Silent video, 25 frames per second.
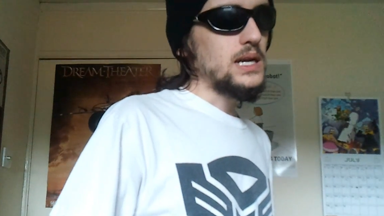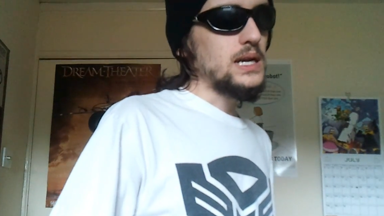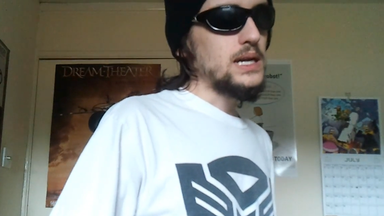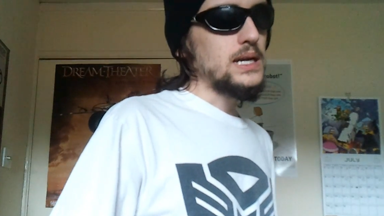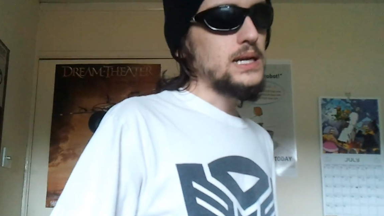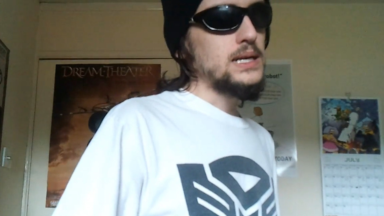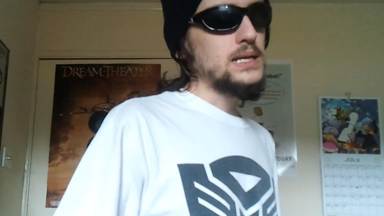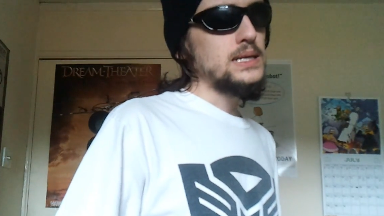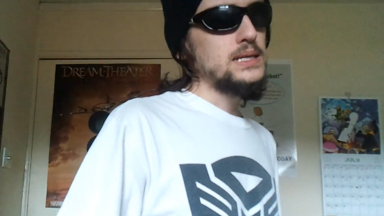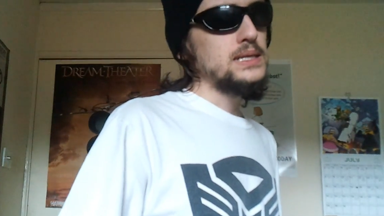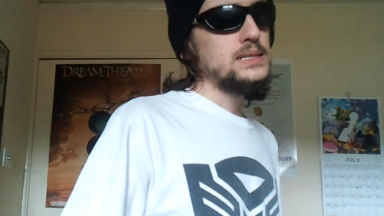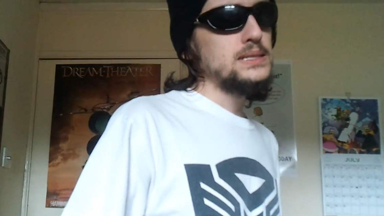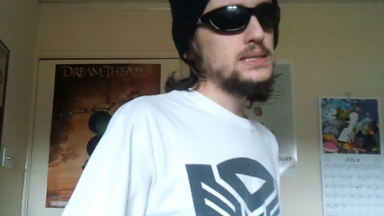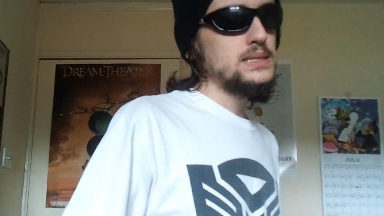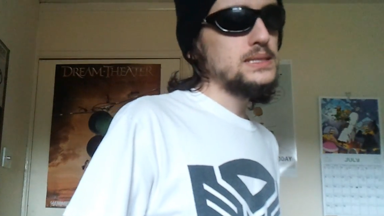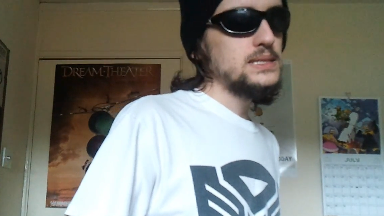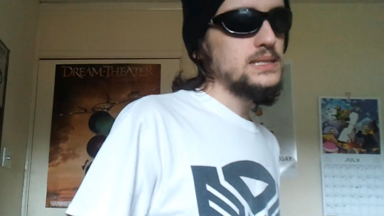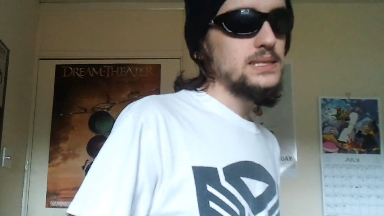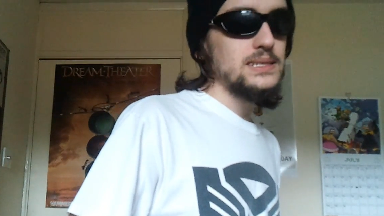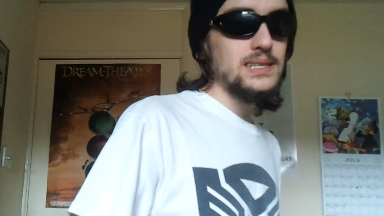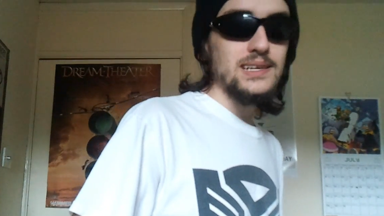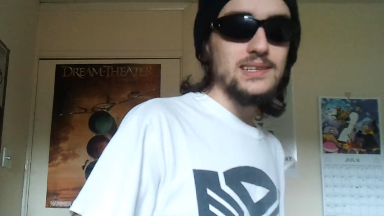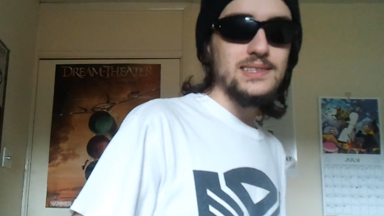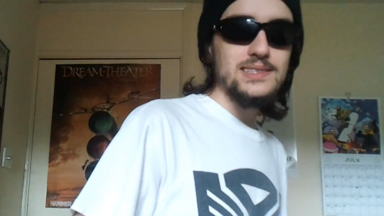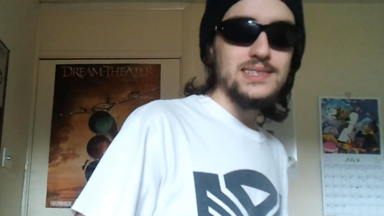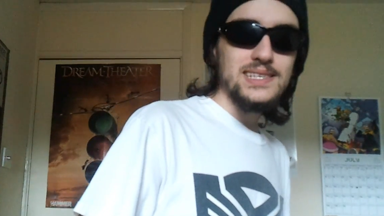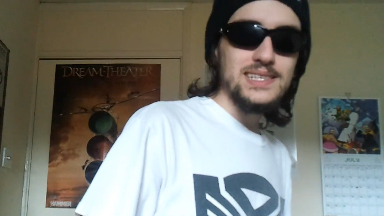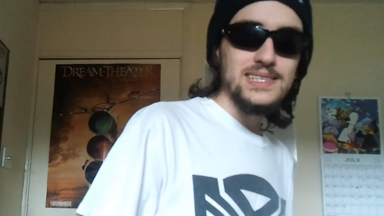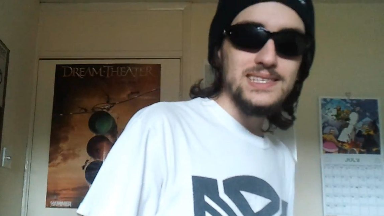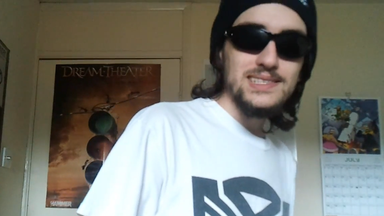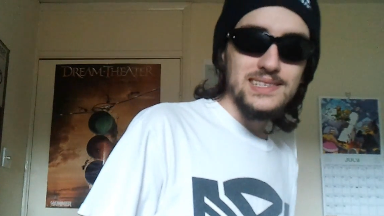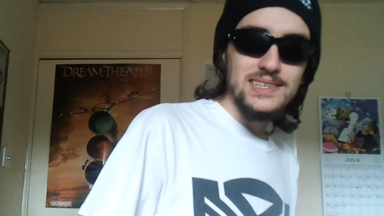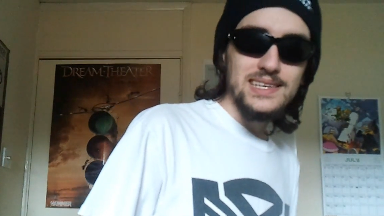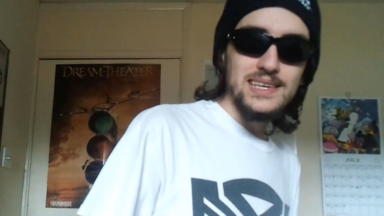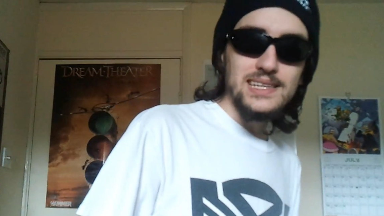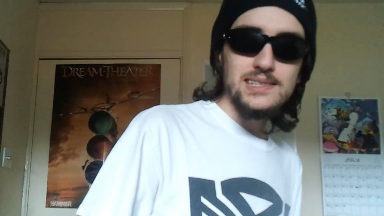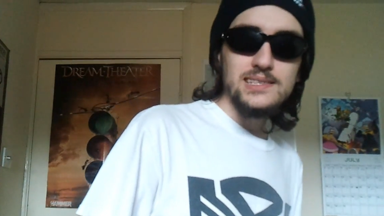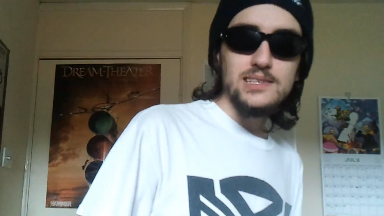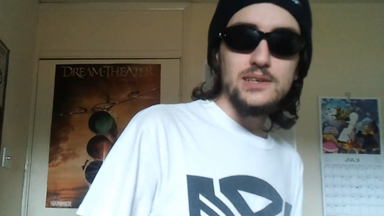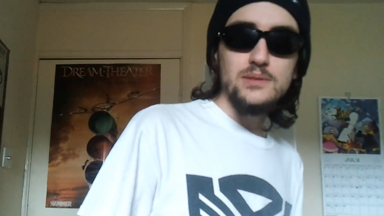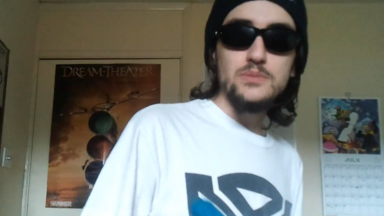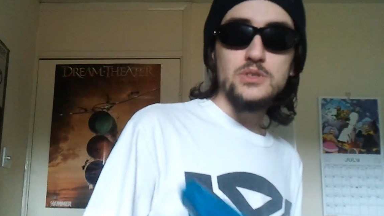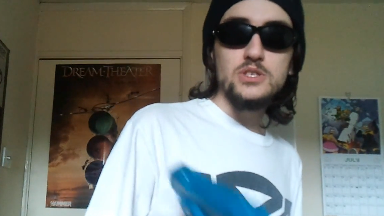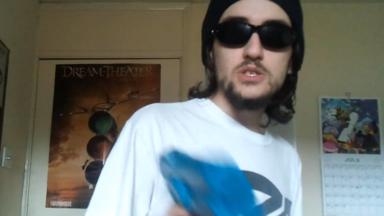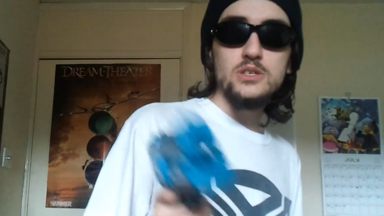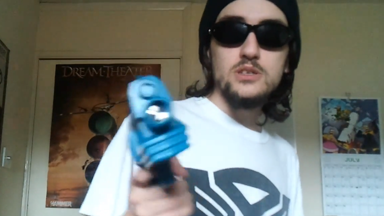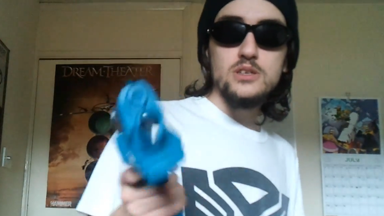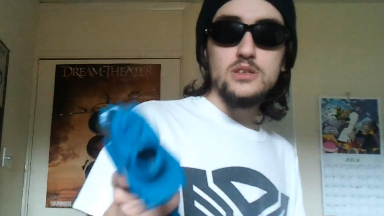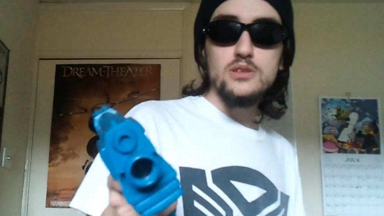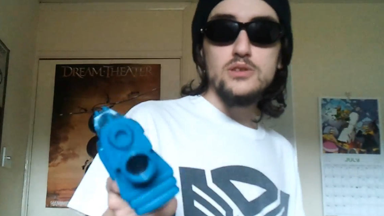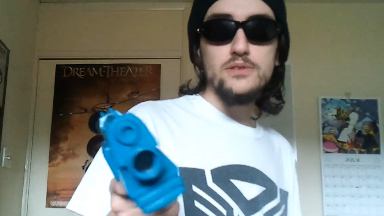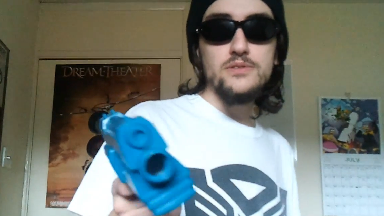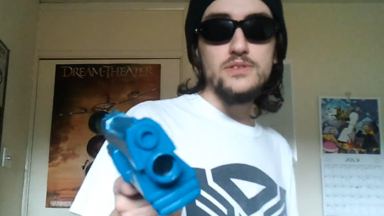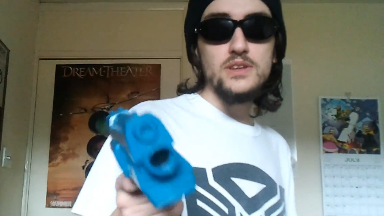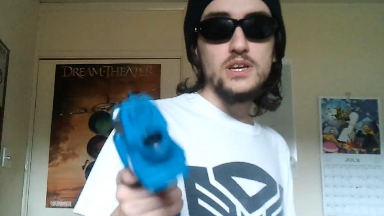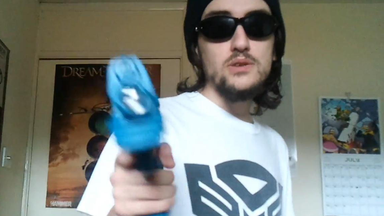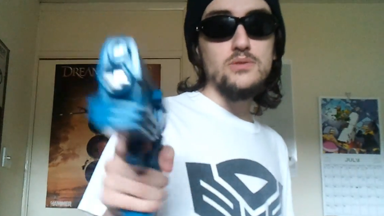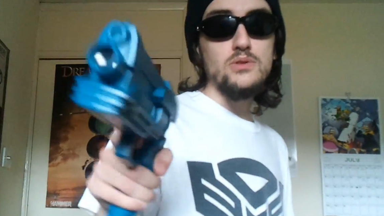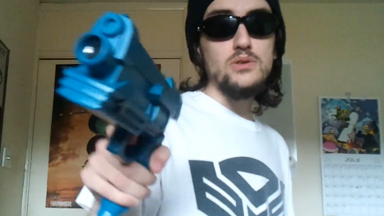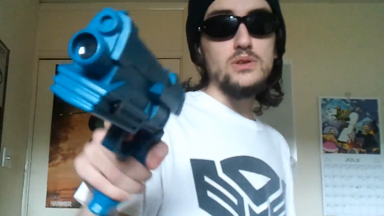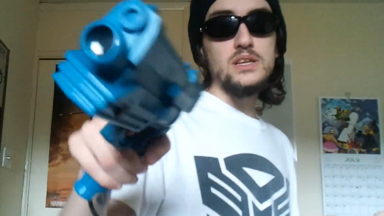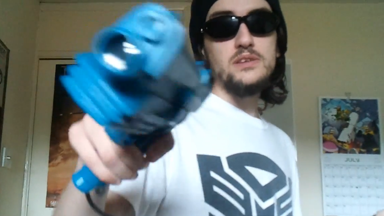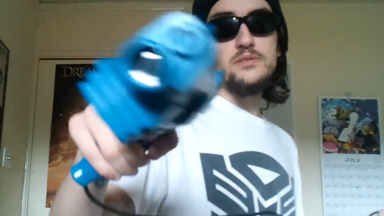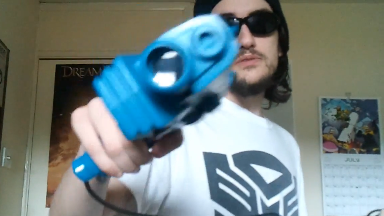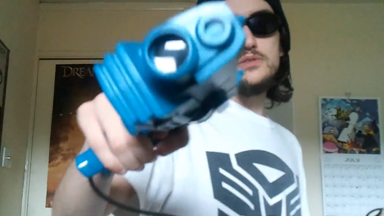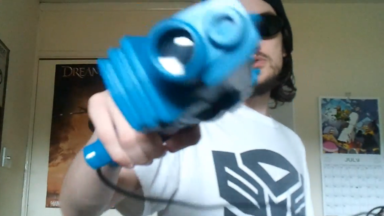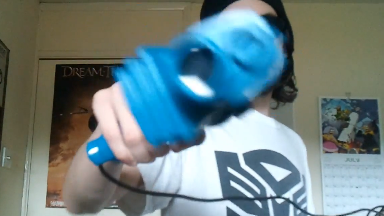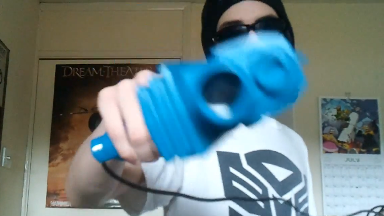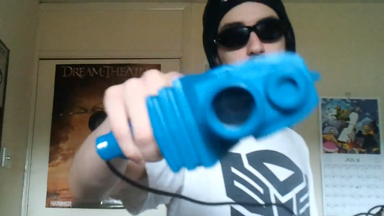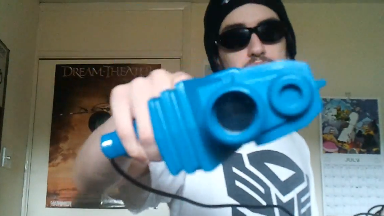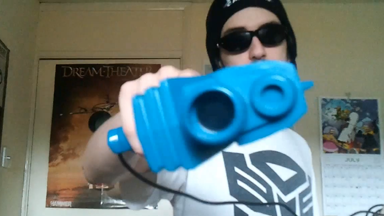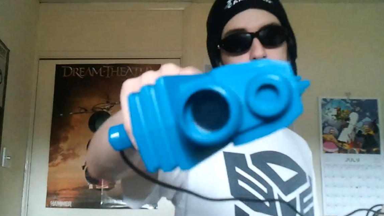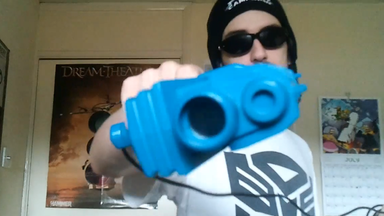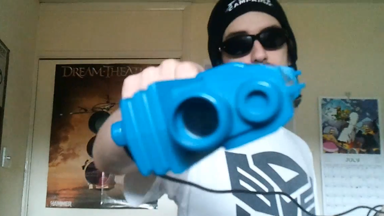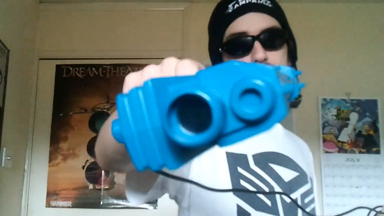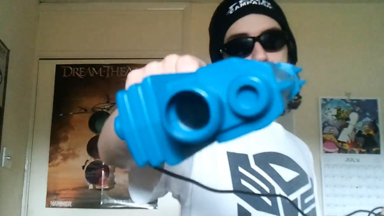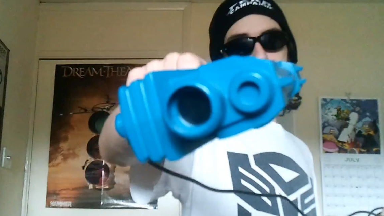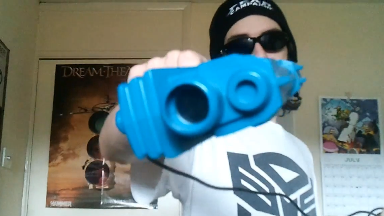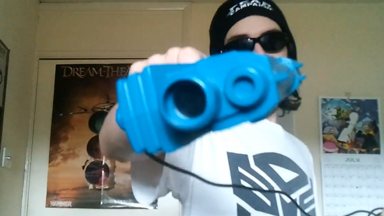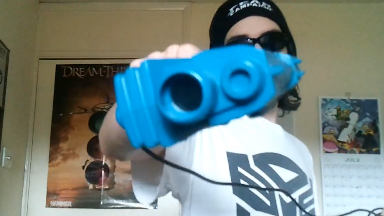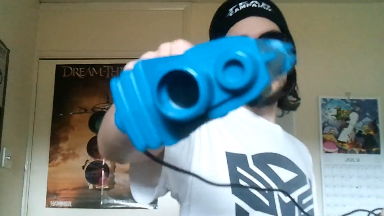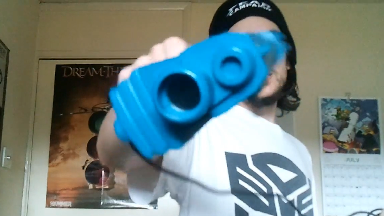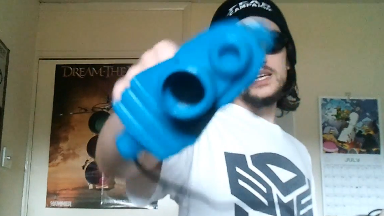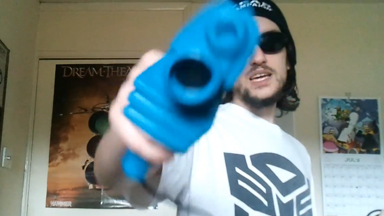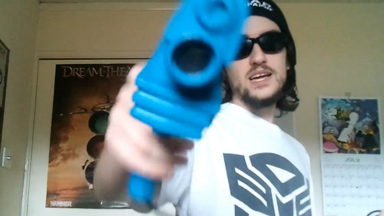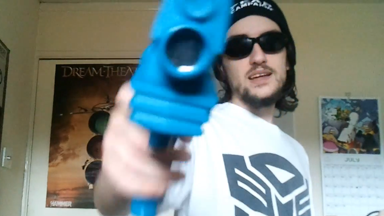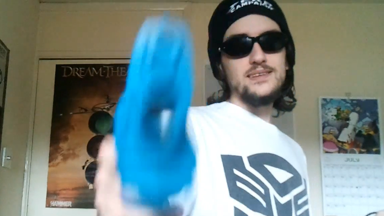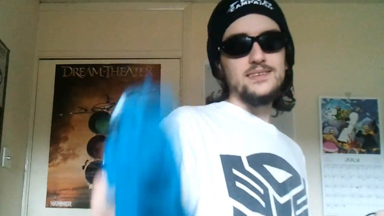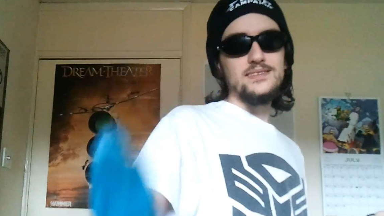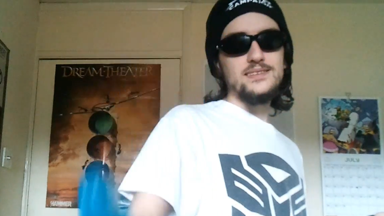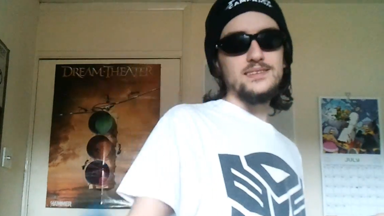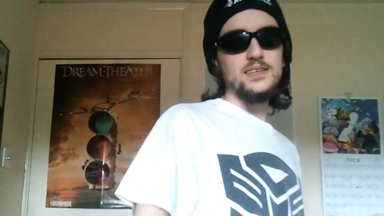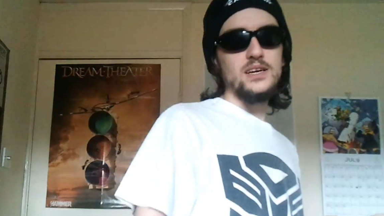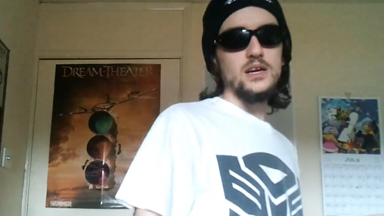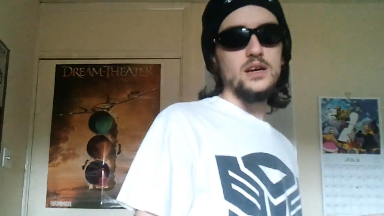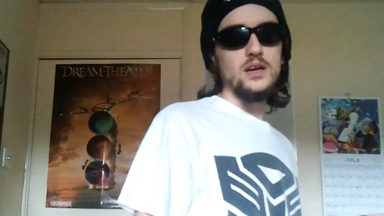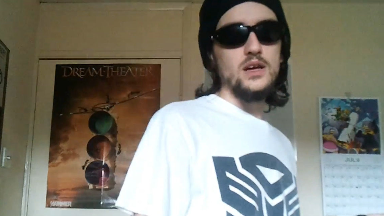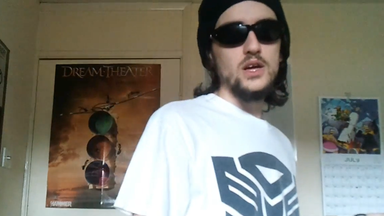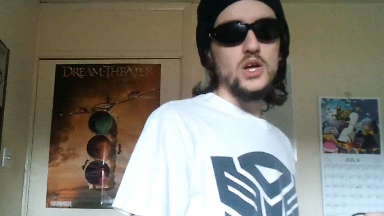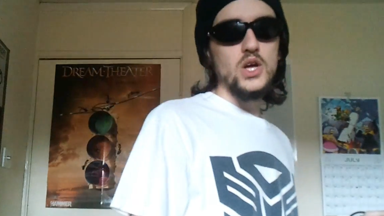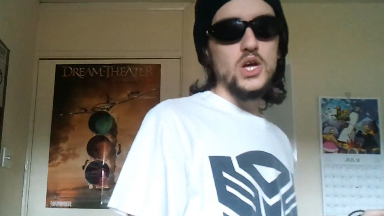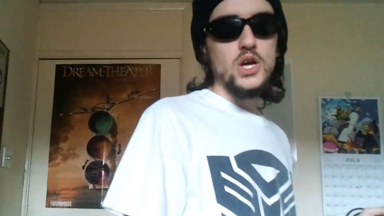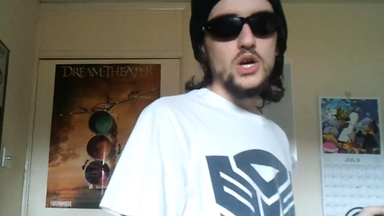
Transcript: And that is it. I'm signing off now and I'll leave you something funny at the end.